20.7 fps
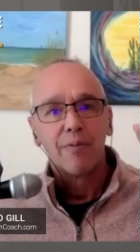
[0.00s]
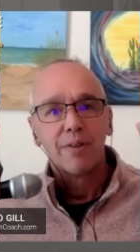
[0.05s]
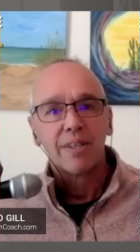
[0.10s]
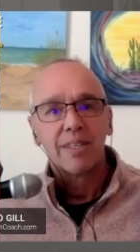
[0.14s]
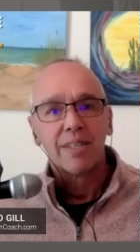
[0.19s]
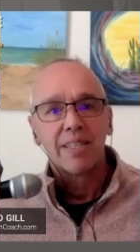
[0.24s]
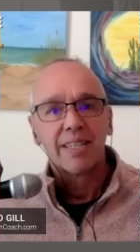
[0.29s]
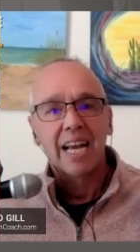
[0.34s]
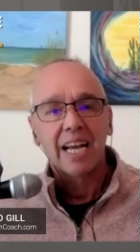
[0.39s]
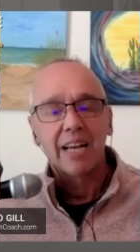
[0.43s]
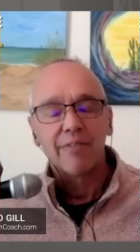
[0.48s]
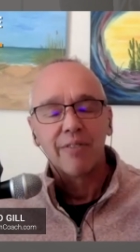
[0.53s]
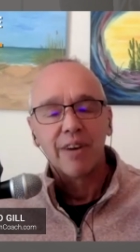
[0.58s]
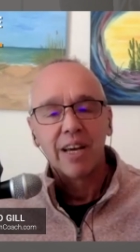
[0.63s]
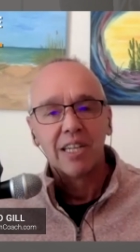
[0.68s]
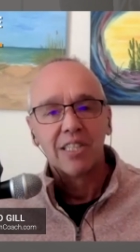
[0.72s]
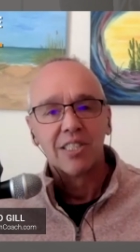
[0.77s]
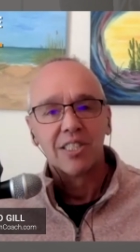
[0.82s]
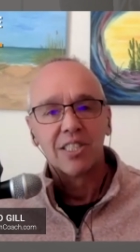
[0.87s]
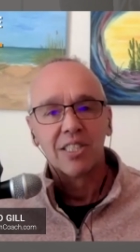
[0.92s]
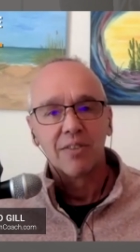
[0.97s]
to take
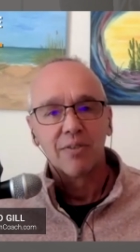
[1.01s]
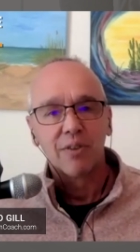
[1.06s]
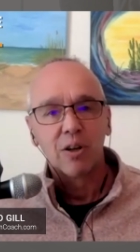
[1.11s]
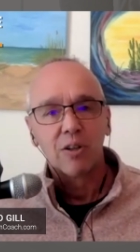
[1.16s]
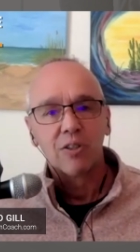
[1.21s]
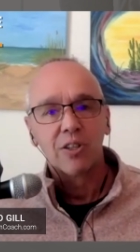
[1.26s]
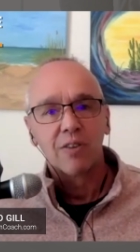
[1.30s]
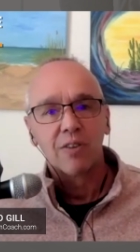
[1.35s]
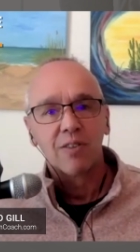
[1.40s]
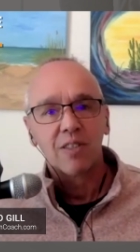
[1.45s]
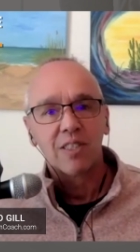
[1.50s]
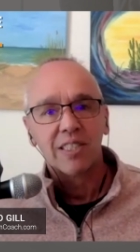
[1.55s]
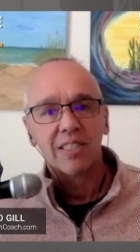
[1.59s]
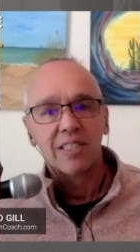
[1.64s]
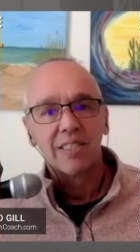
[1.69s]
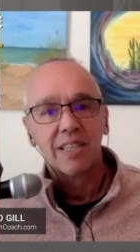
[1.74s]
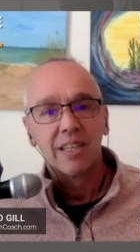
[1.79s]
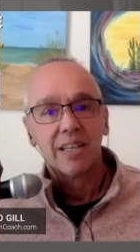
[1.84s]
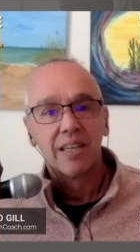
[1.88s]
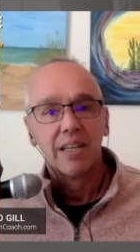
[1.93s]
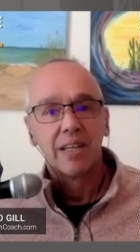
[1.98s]
advantages of your
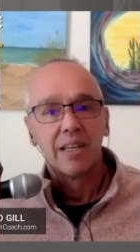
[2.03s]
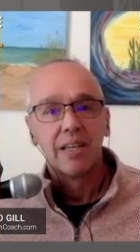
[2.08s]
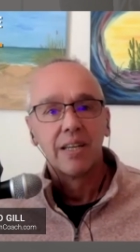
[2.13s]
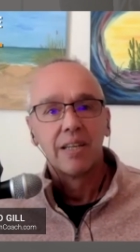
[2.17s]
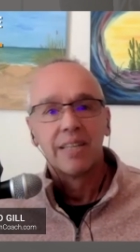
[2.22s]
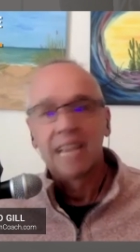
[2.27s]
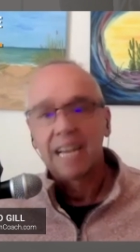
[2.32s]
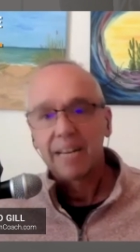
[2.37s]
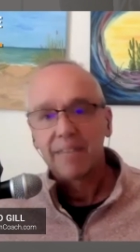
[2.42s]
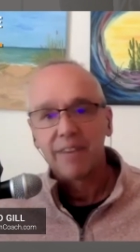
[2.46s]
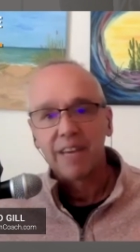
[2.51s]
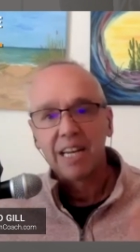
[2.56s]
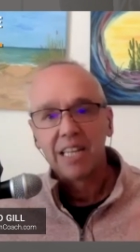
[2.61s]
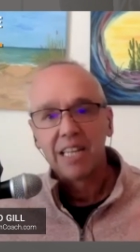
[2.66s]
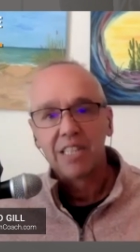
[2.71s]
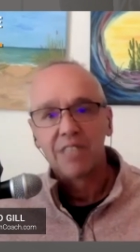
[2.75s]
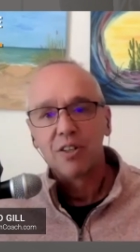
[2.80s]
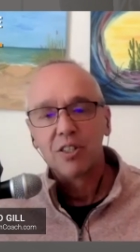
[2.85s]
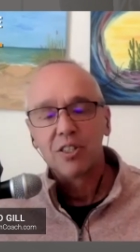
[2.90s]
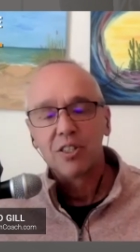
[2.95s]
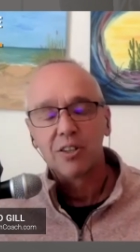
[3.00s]
services? Take
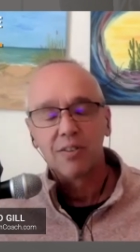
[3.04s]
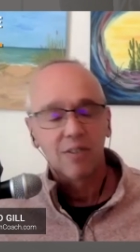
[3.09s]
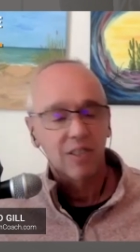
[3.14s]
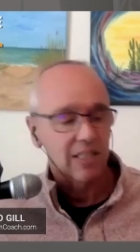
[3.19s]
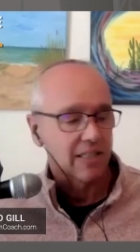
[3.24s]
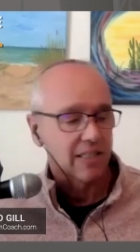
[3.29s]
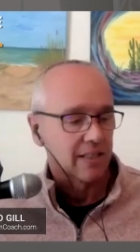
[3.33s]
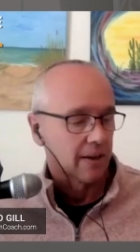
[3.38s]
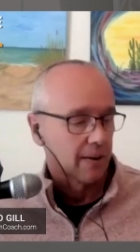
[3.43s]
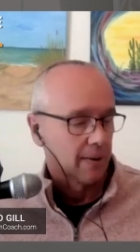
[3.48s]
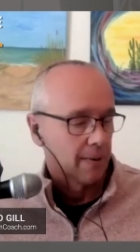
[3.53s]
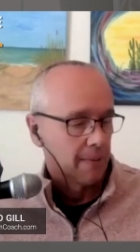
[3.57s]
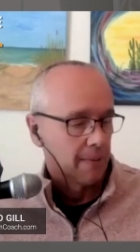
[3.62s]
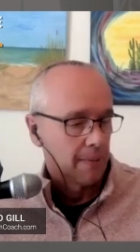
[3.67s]
advantage of your services.